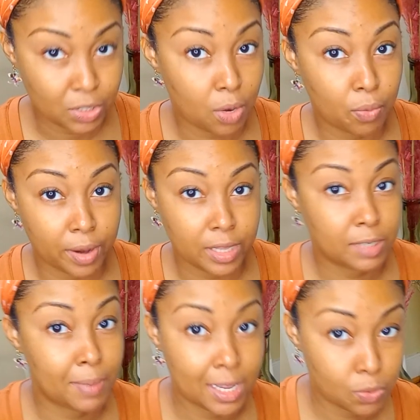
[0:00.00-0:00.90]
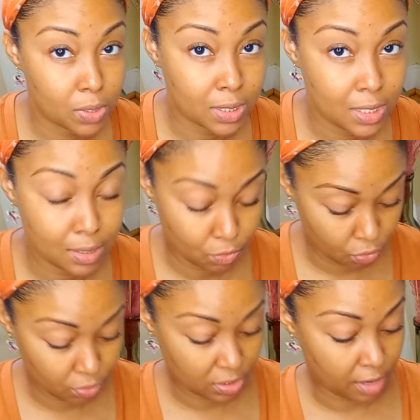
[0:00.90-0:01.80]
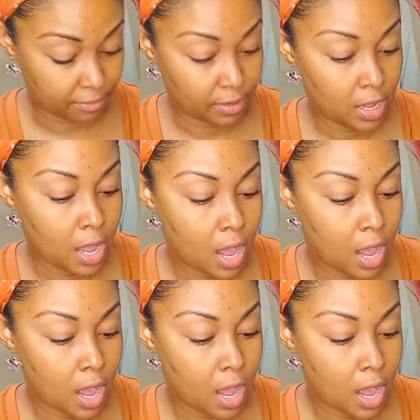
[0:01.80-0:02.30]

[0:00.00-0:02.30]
we stop wearing these masks, we can see some true stuff.